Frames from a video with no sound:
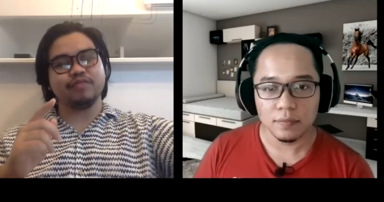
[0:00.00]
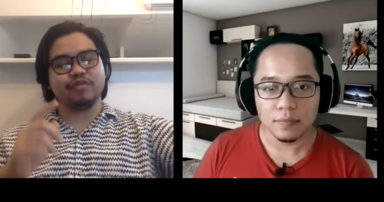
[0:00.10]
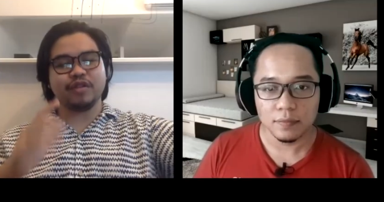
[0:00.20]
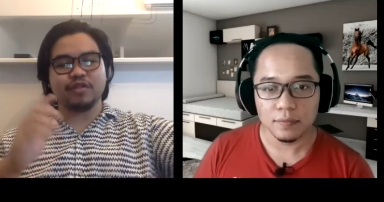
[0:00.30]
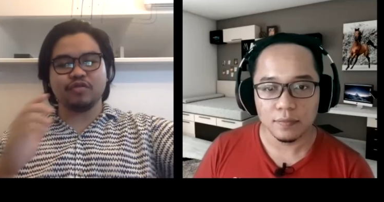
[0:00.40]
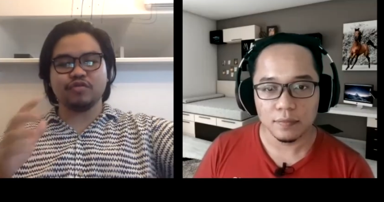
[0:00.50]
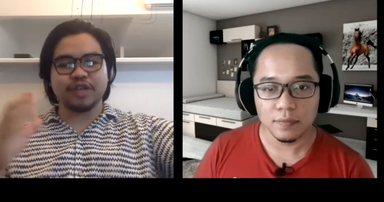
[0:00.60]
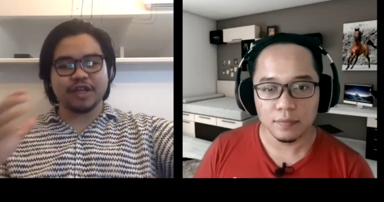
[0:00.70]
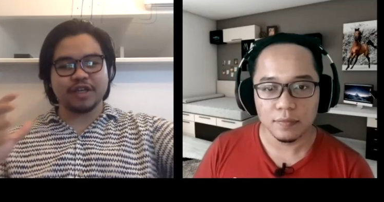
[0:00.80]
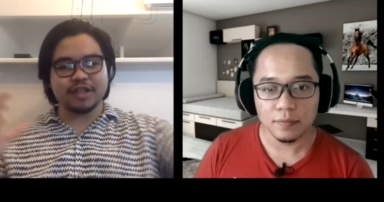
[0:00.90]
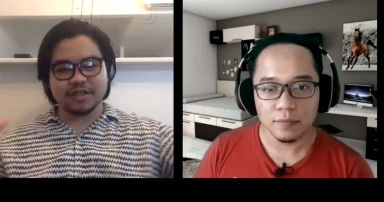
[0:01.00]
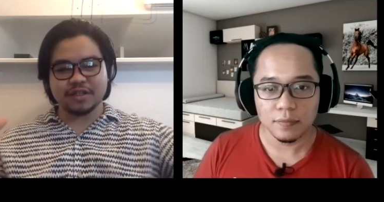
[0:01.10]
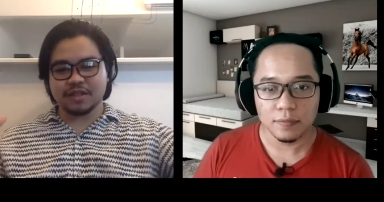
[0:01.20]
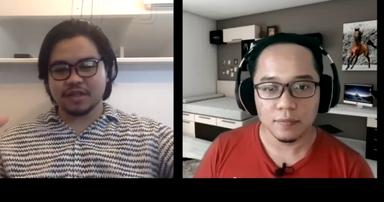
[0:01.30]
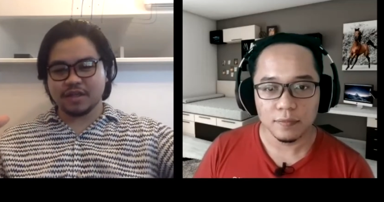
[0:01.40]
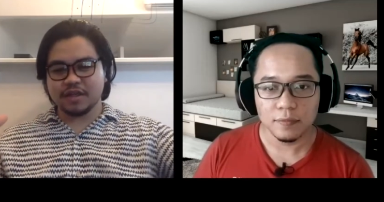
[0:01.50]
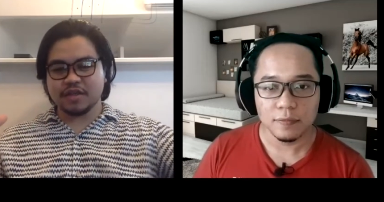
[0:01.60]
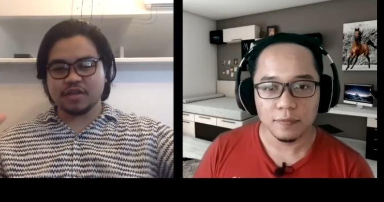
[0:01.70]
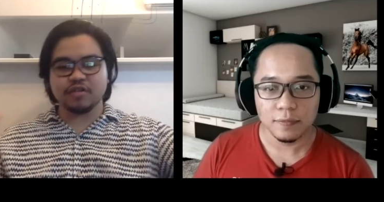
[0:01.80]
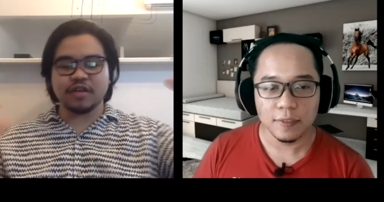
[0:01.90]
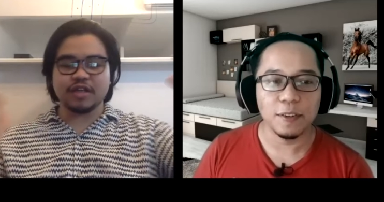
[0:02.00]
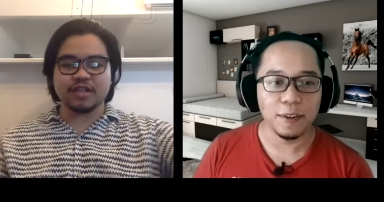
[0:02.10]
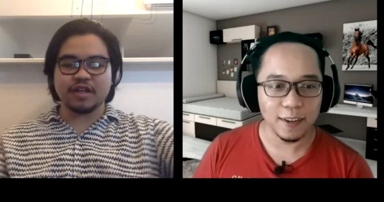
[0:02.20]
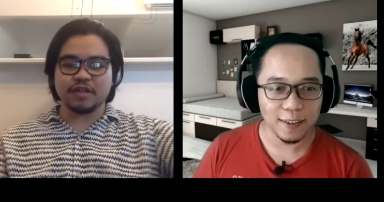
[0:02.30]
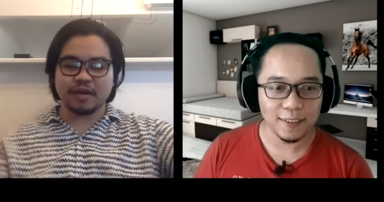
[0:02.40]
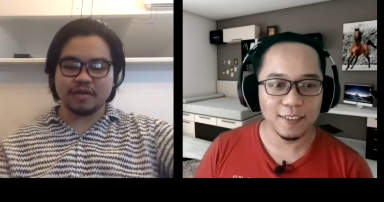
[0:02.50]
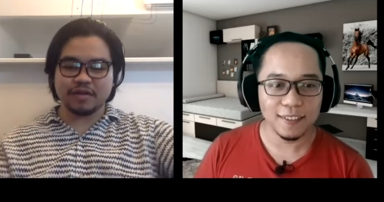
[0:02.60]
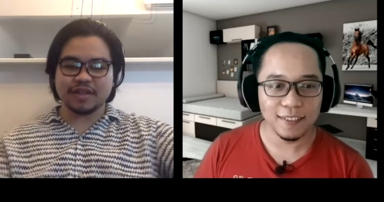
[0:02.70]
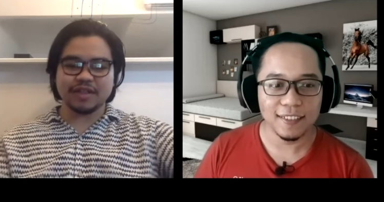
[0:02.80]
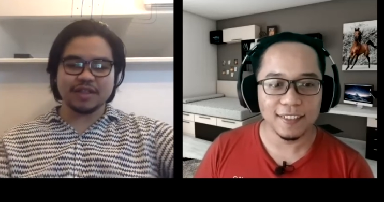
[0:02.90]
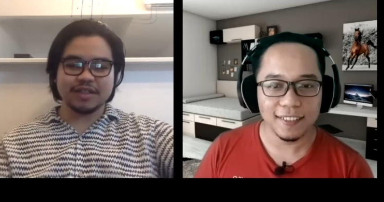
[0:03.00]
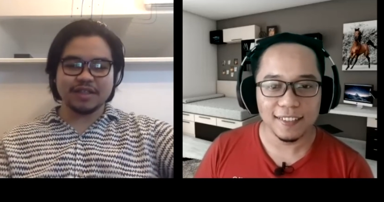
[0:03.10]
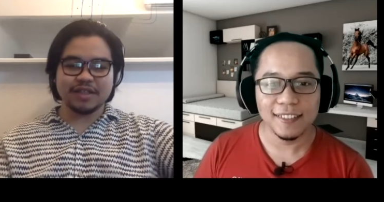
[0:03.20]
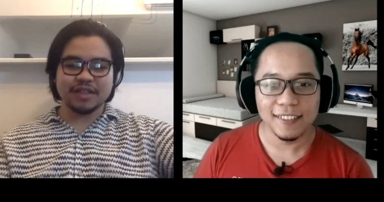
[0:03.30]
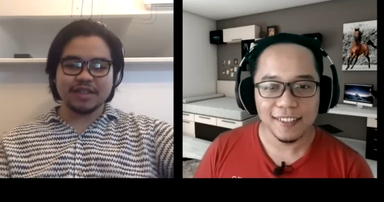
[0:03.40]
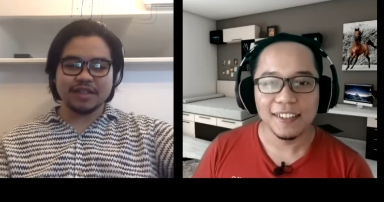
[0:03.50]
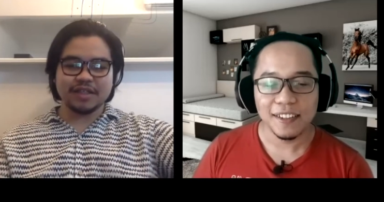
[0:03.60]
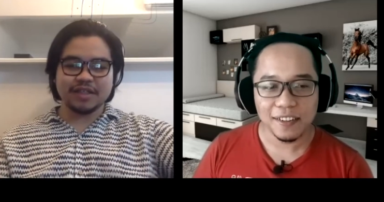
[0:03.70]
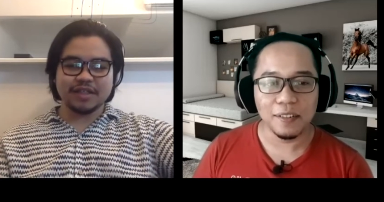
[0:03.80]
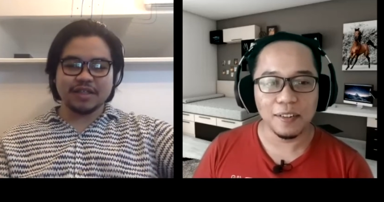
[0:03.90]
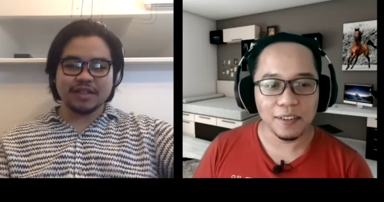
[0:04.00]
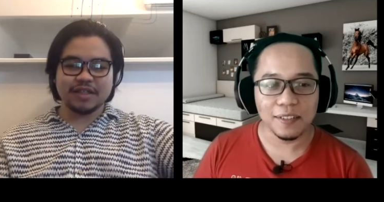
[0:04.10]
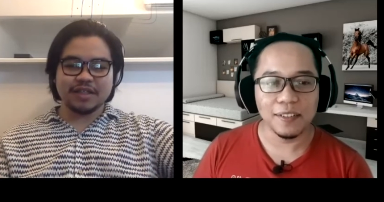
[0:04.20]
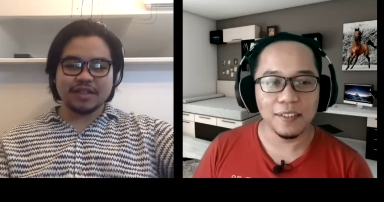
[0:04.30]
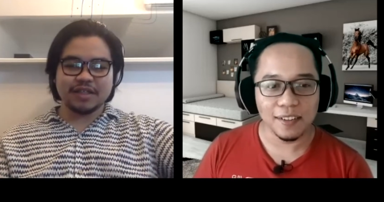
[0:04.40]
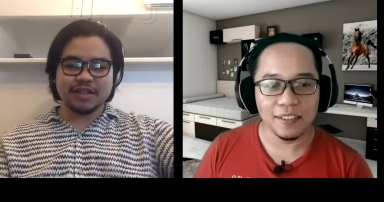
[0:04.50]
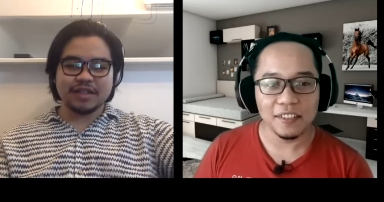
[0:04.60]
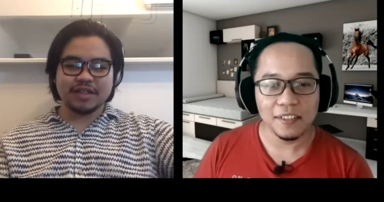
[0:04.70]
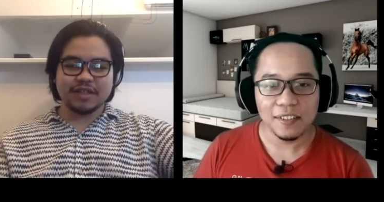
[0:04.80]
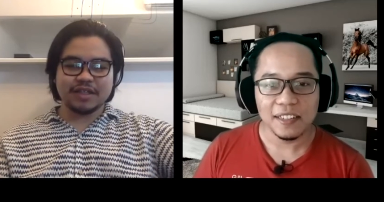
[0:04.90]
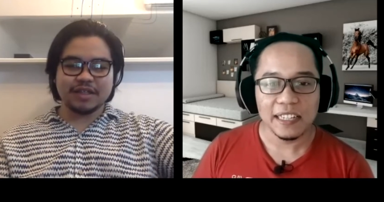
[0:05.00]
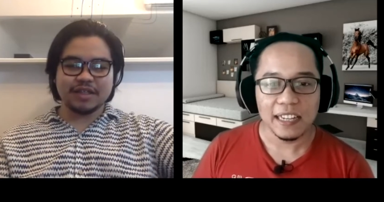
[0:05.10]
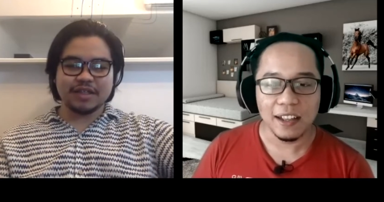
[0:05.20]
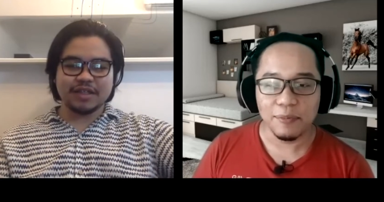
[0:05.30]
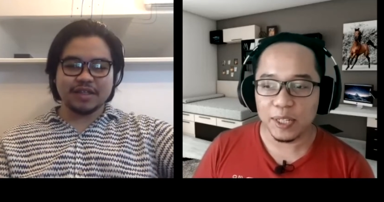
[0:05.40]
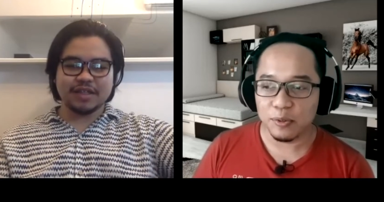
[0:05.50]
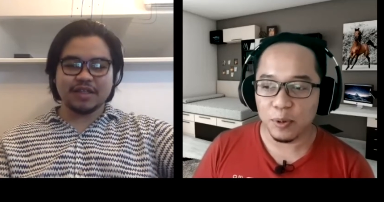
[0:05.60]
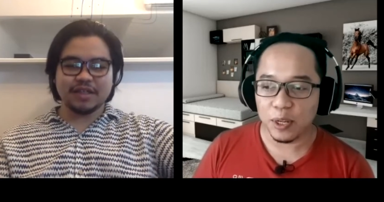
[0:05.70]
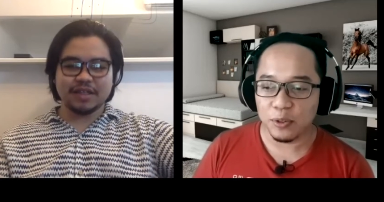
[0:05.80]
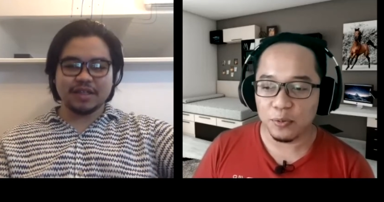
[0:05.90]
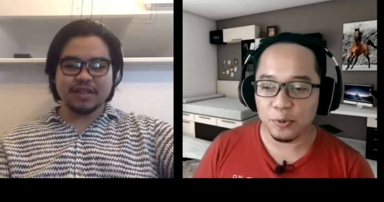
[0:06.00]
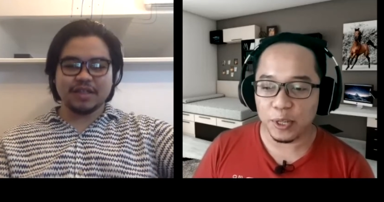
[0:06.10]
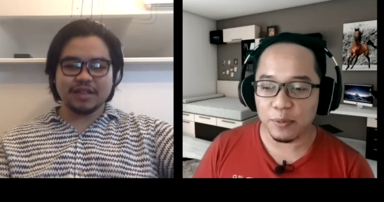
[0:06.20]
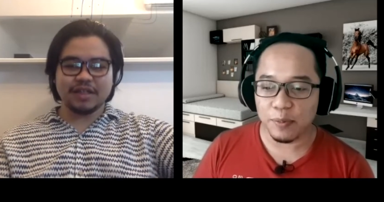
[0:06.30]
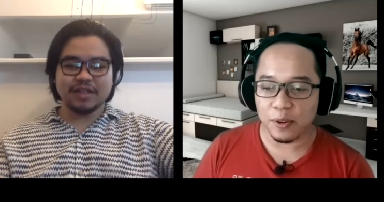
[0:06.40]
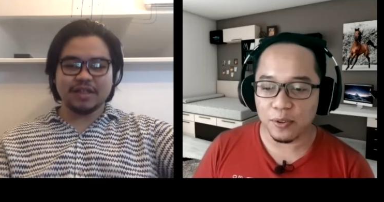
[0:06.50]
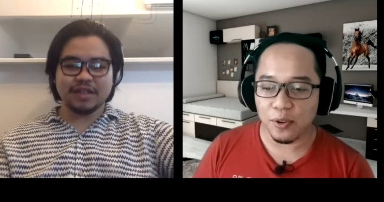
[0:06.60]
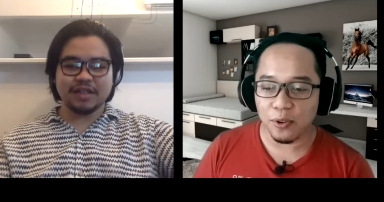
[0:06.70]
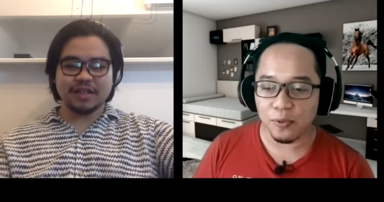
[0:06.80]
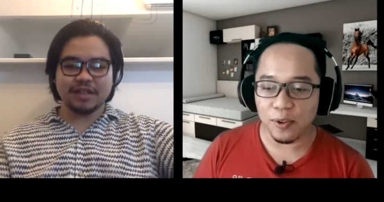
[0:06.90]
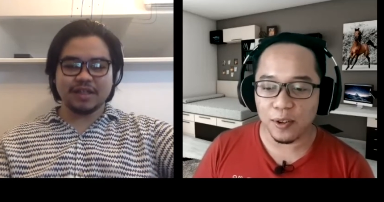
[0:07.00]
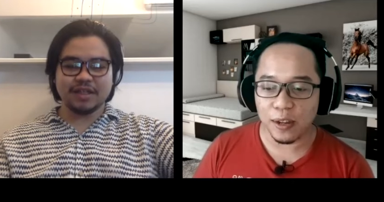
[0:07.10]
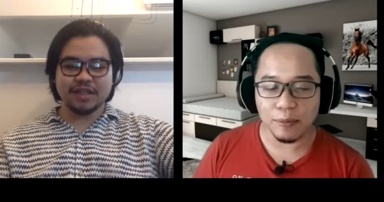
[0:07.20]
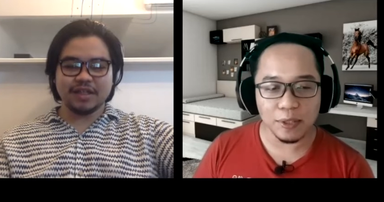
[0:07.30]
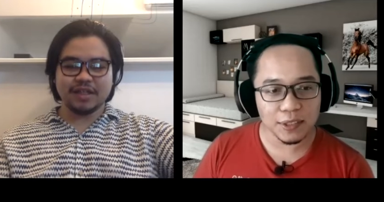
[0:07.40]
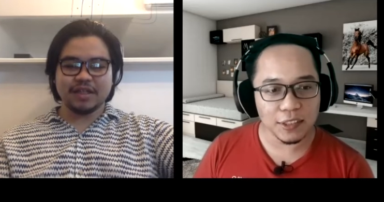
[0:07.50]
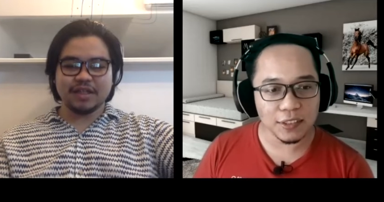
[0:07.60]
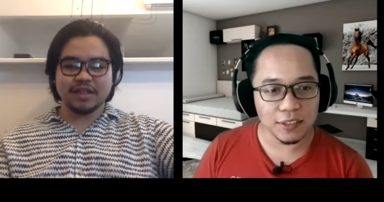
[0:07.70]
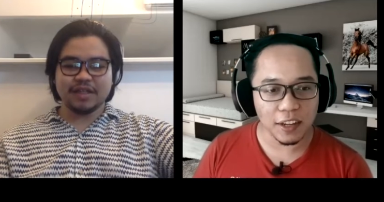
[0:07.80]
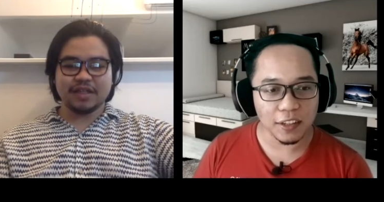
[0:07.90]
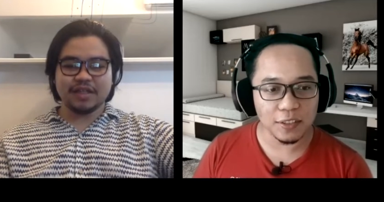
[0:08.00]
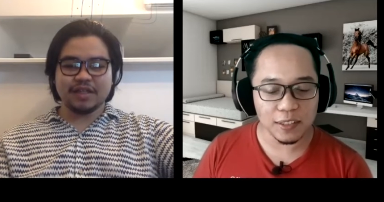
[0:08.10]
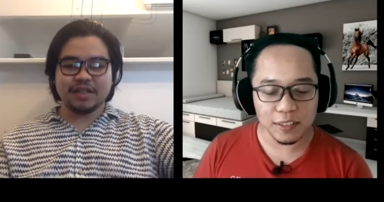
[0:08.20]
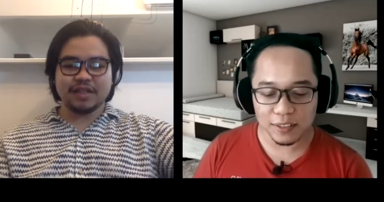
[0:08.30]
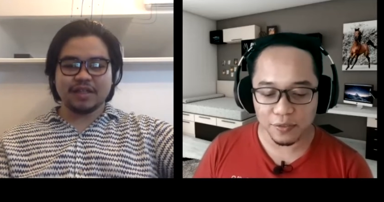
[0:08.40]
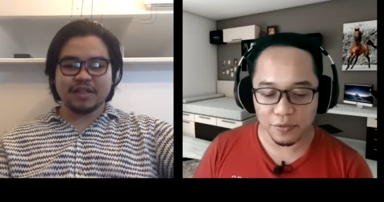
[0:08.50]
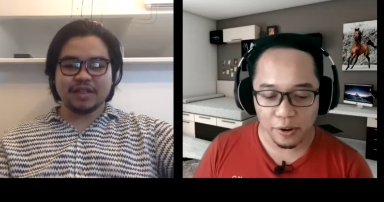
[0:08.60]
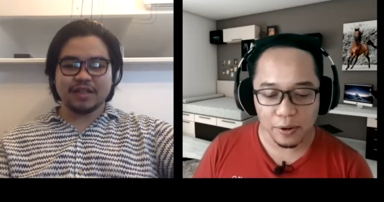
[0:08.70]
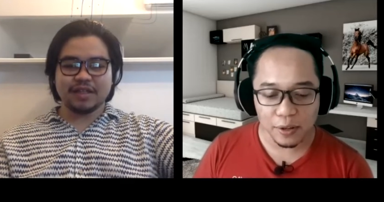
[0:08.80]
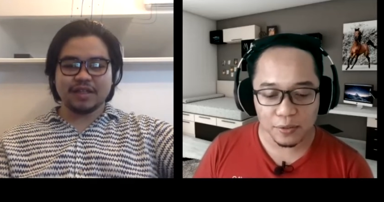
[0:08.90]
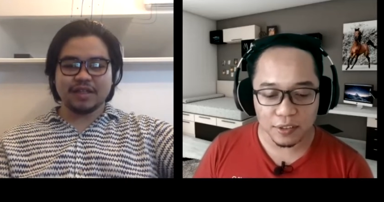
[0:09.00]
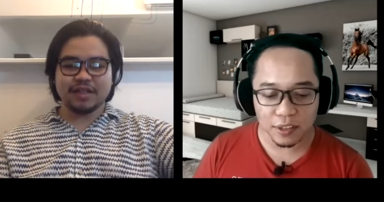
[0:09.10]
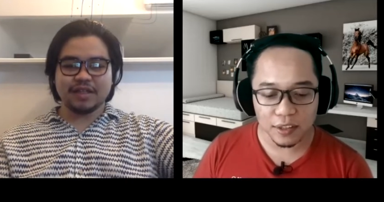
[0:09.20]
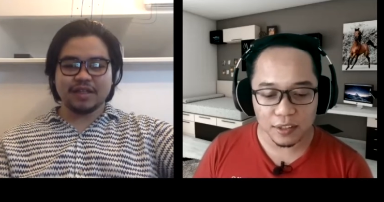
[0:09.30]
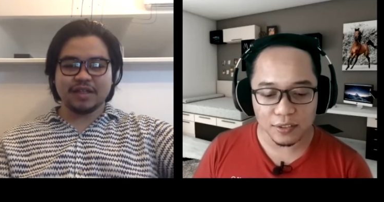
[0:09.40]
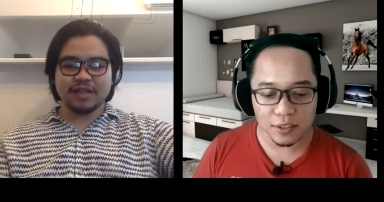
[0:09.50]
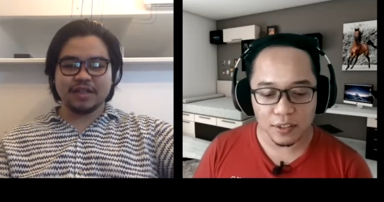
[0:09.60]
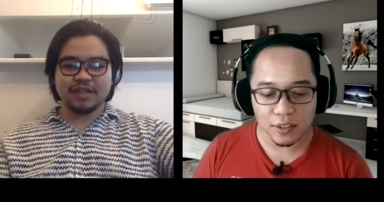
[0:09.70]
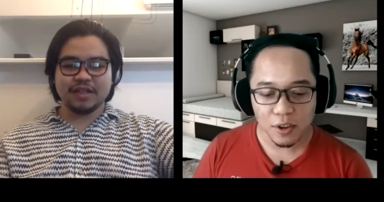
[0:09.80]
Speaker 1: between two giants showcasing right. their power.
Speaker 2: Correct, correct. I mean, when you bring about Cold War, I mean, this is actually it's very interesting. Actually,